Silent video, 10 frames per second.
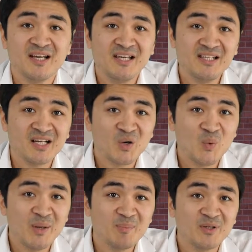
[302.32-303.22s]
his
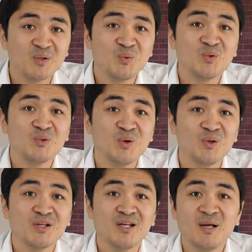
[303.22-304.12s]
equipment could
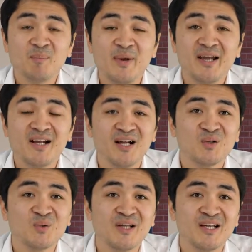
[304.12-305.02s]
not make
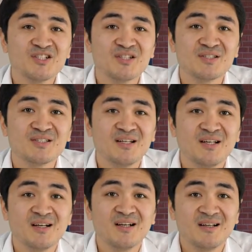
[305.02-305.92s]
calculations
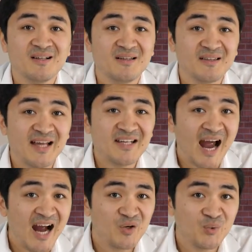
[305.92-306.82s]
that
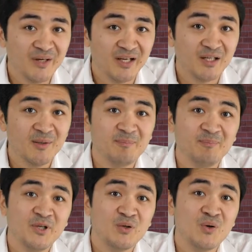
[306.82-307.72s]
accurate,
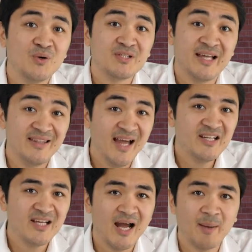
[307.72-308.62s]
because at that
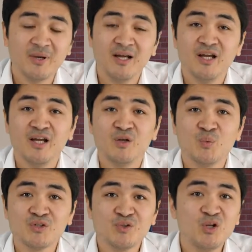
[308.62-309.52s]
time it
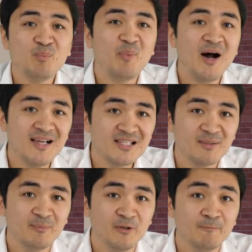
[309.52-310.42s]
was not
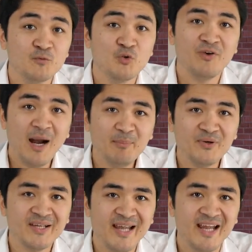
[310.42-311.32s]
possible to
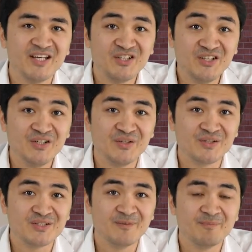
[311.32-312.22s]
fabricate
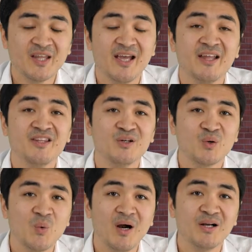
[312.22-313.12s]
gears at the
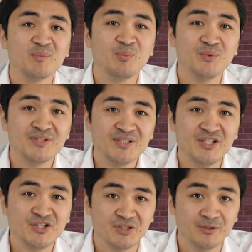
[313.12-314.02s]
required
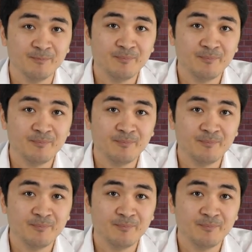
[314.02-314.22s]
precision.